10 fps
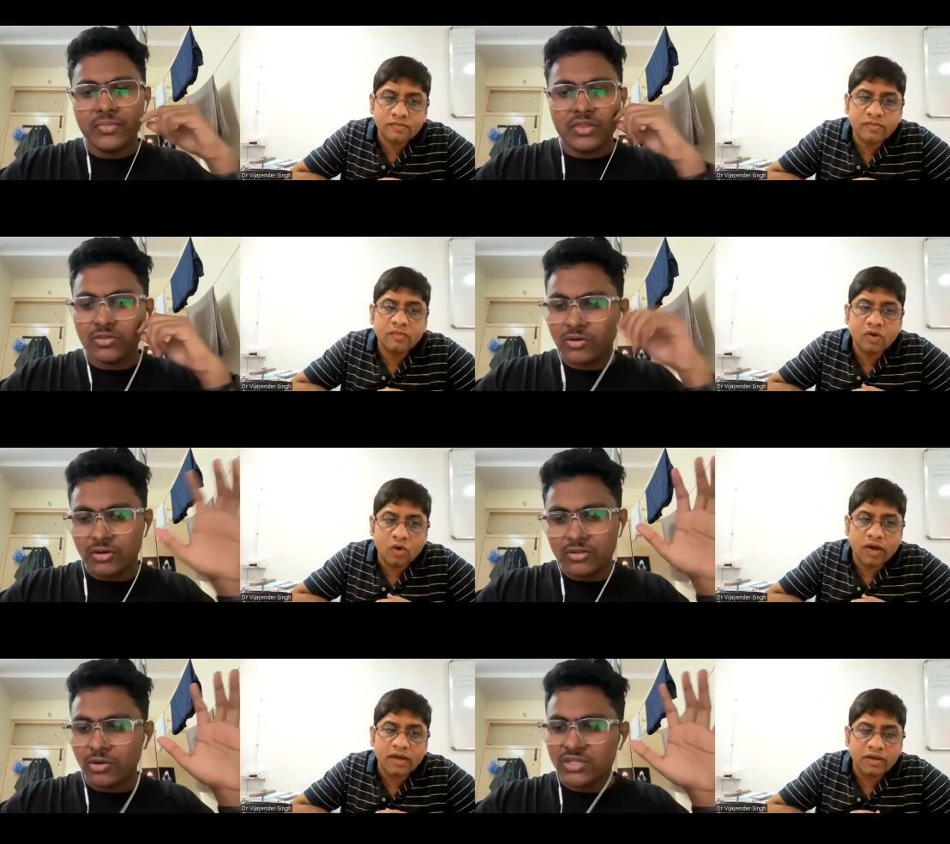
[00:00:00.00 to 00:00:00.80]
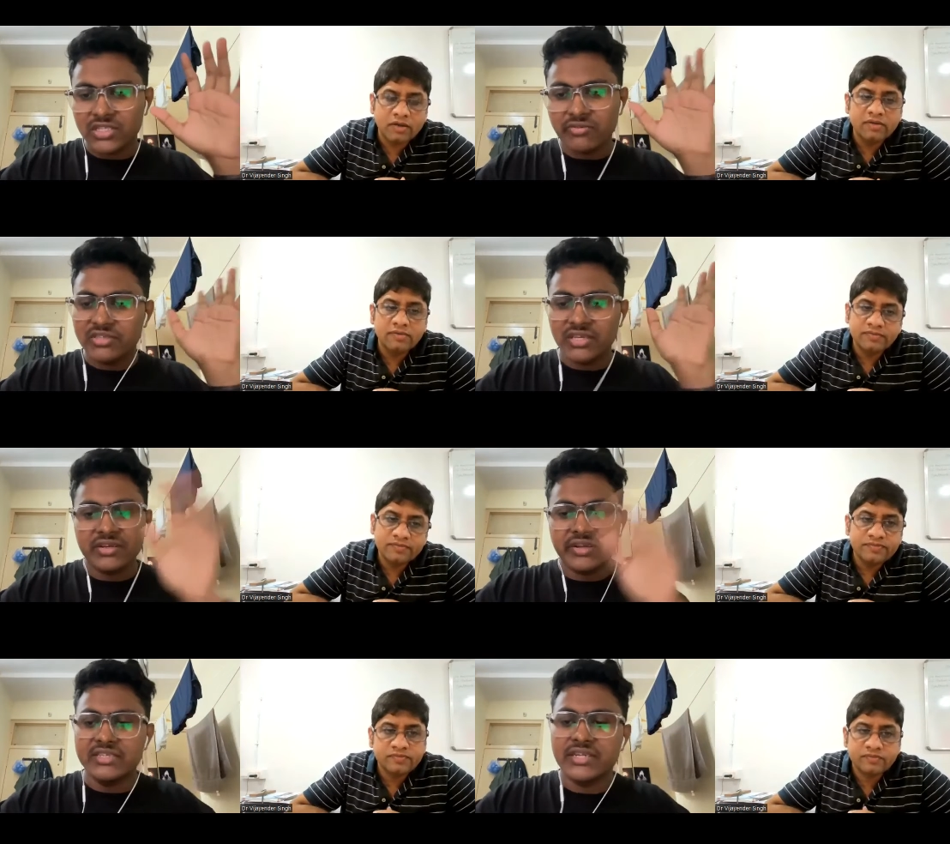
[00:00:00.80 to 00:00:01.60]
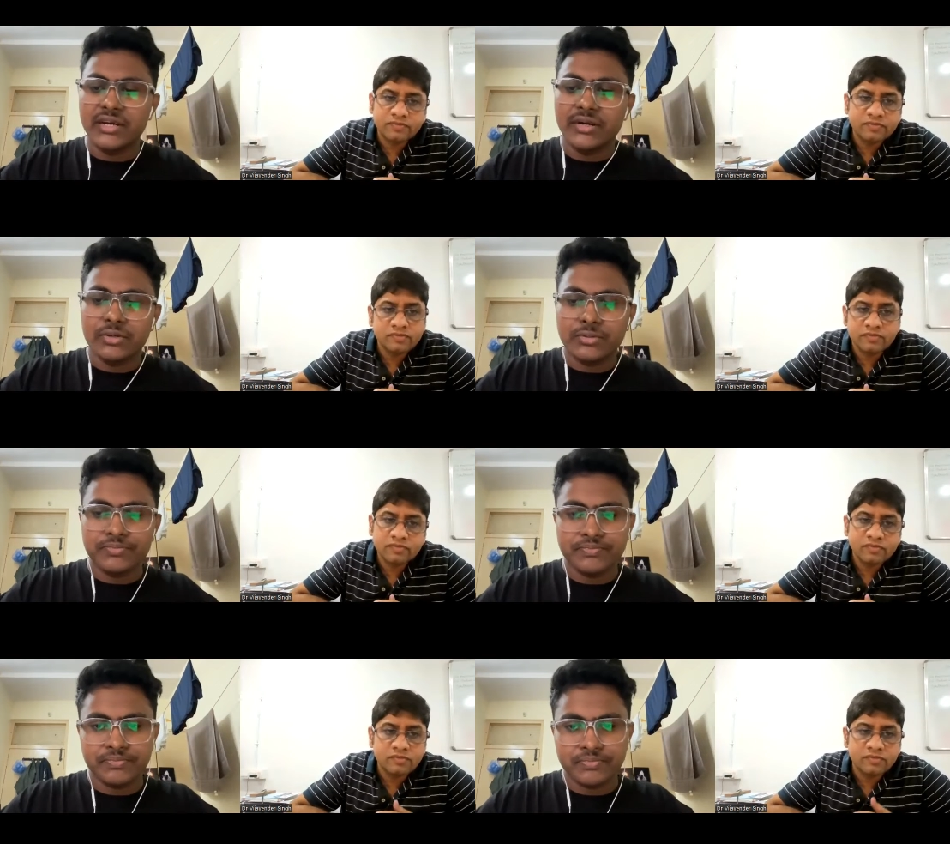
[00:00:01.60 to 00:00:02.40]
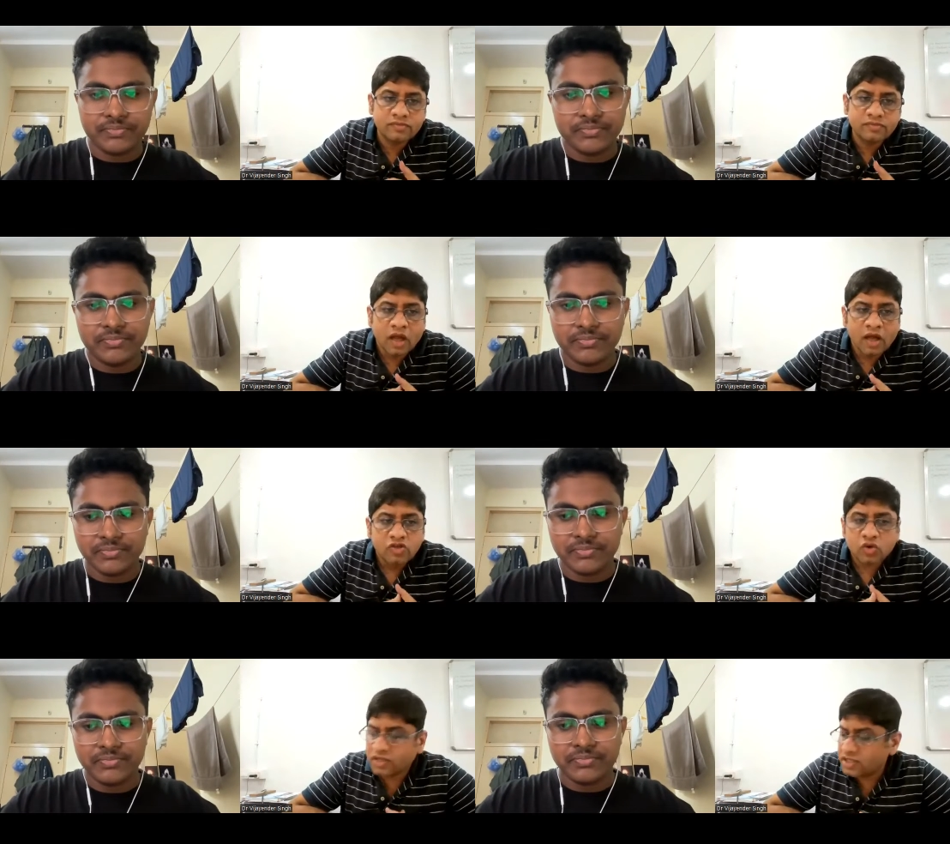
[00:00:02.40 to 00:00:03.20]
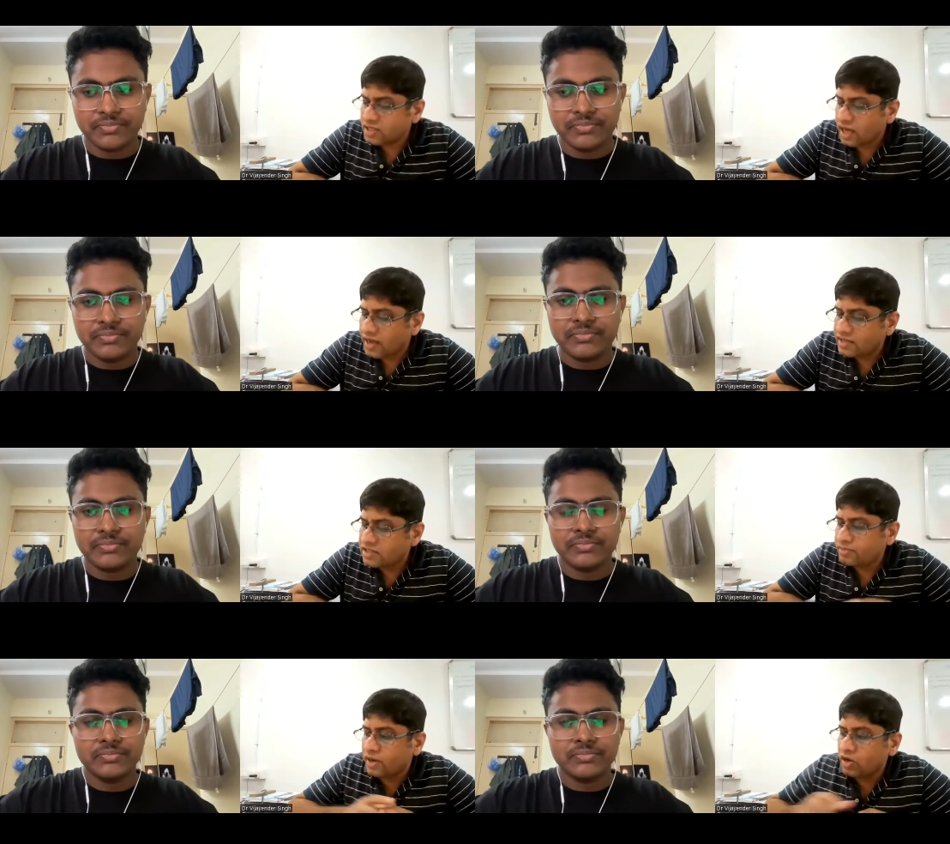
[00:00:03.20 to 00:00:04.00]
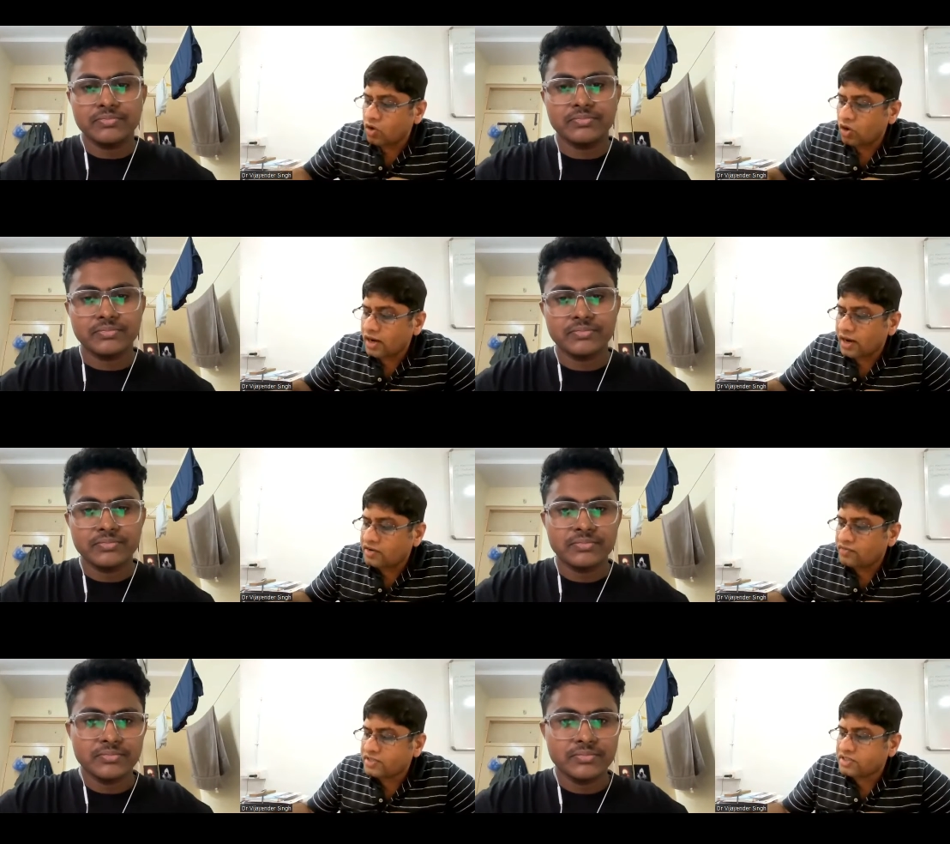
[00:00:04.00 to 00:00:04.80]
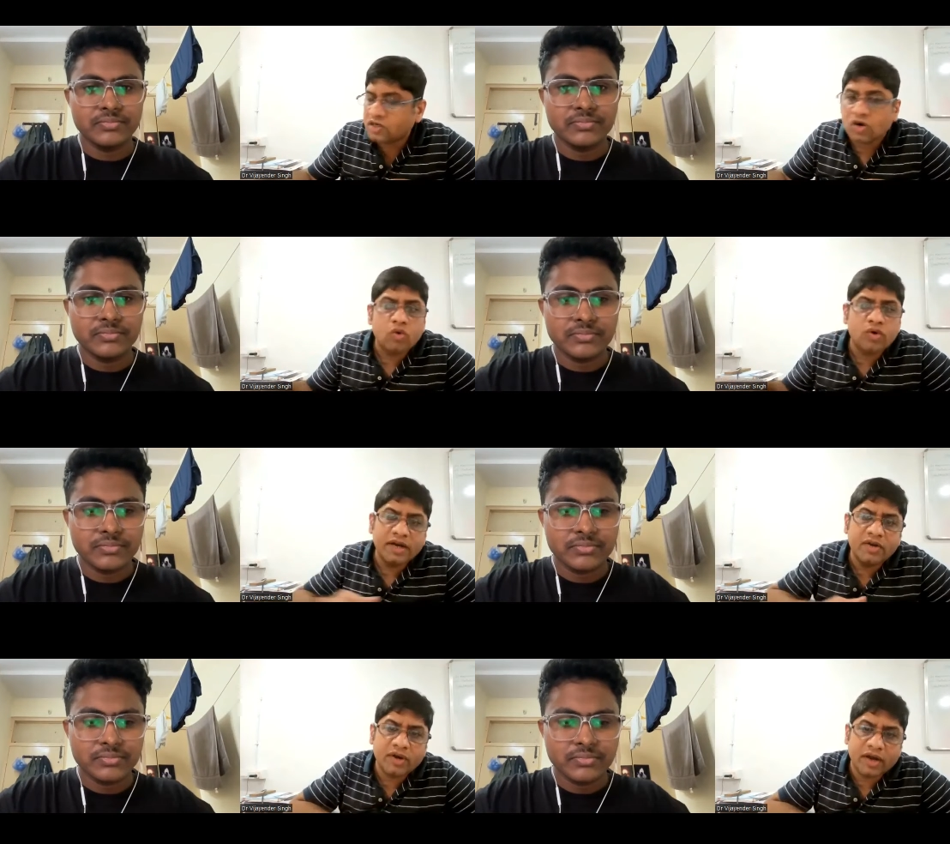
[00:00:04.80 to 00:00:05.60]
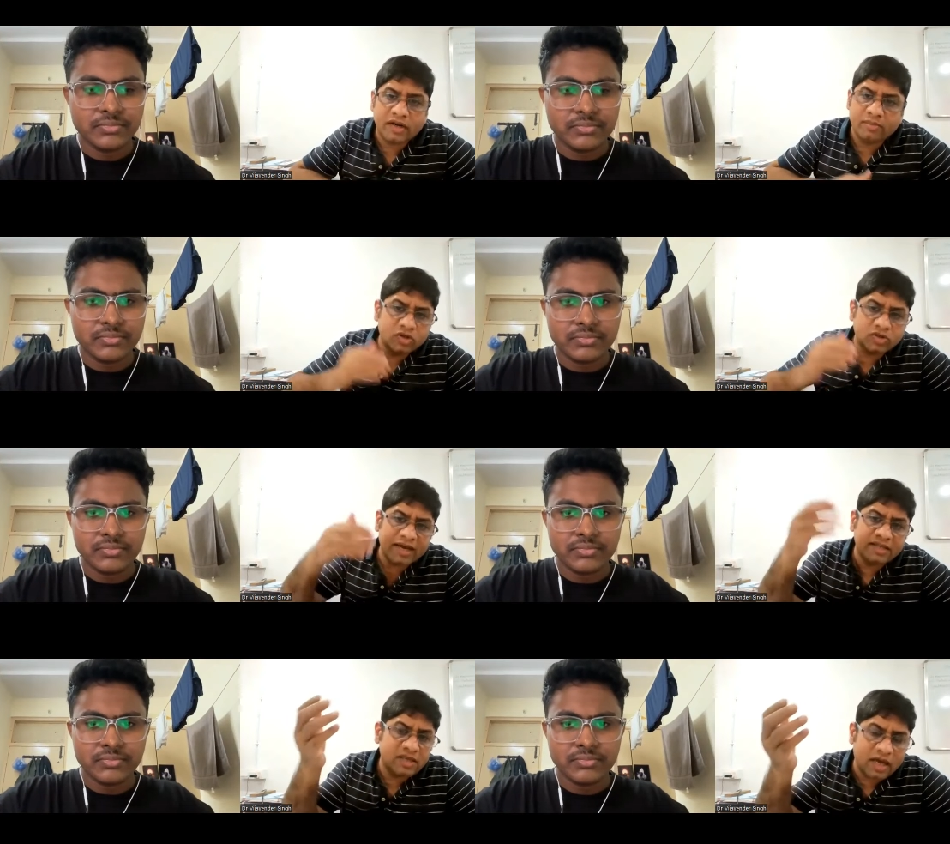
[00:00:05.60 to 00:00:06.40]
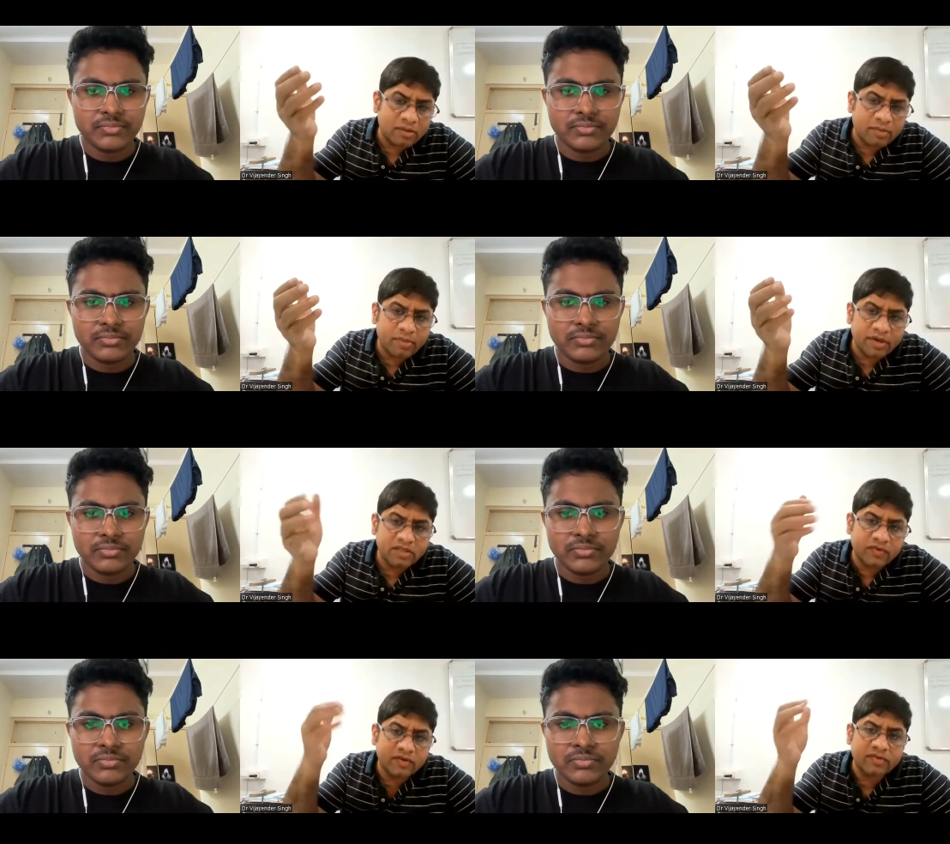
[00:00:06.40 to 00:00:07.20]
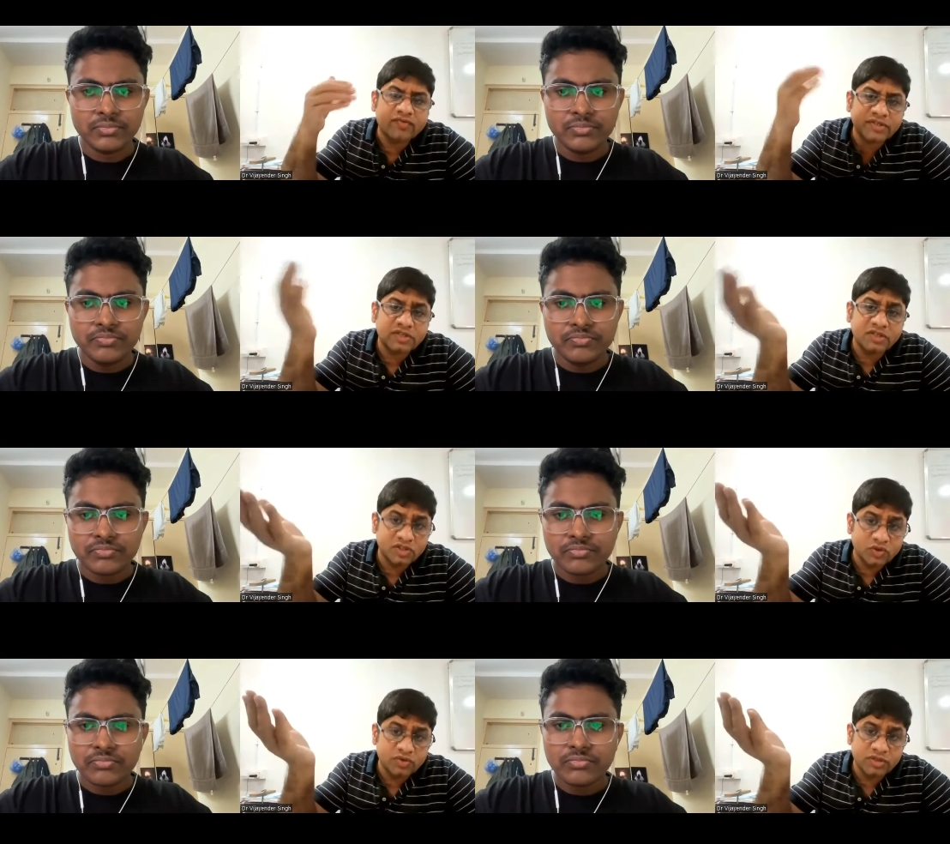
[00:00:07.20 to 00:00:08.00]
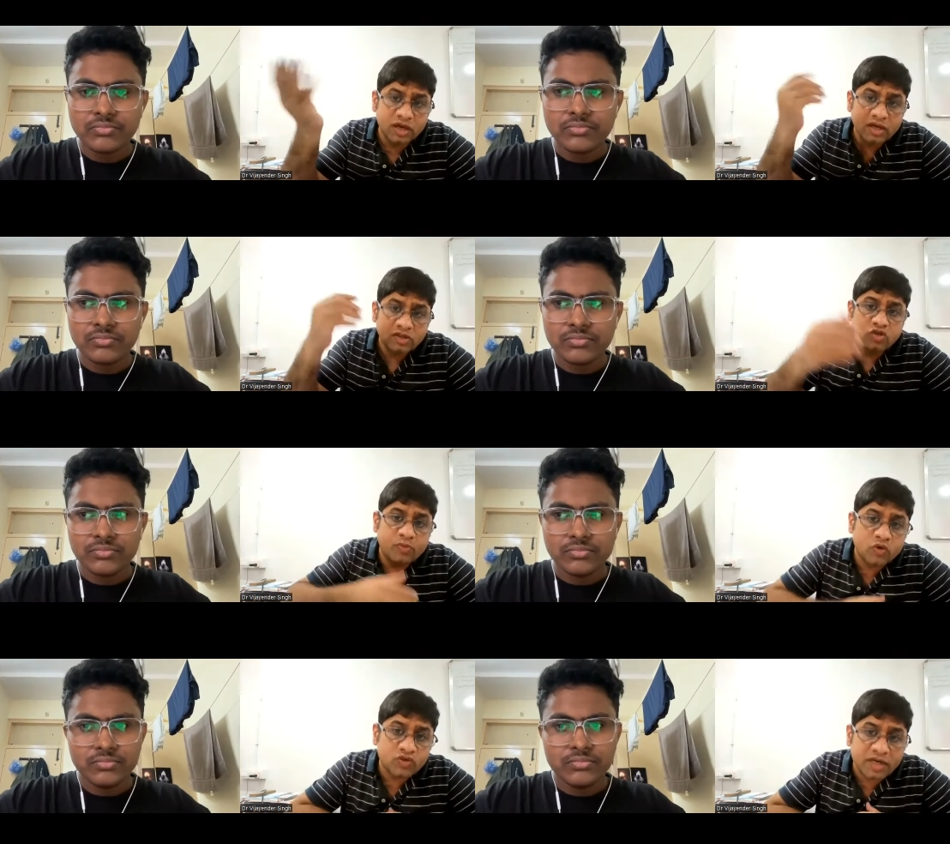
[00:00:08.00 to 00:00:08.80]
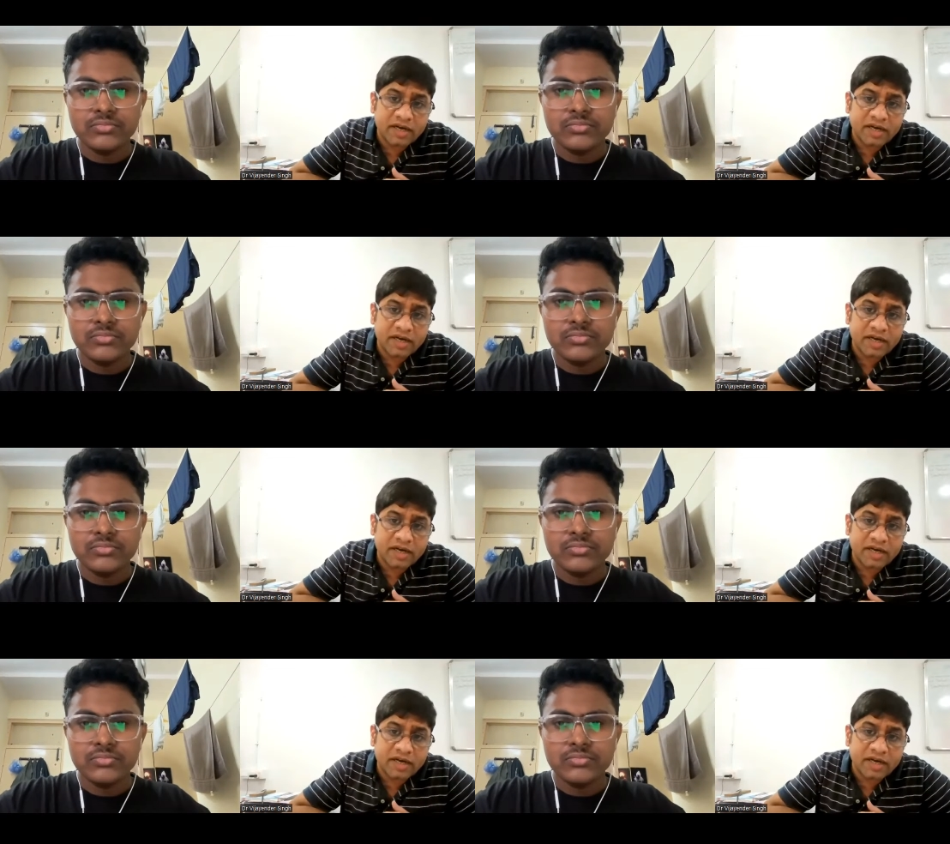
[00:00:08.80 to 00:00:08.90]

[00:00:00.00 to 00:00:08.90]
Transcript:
Speaker 1: Those are the ones that really stand out.
Speaker 2: So this IIT Bangalore, at which round did you get it? Because IISc, I remember, is the one of the first institutes jo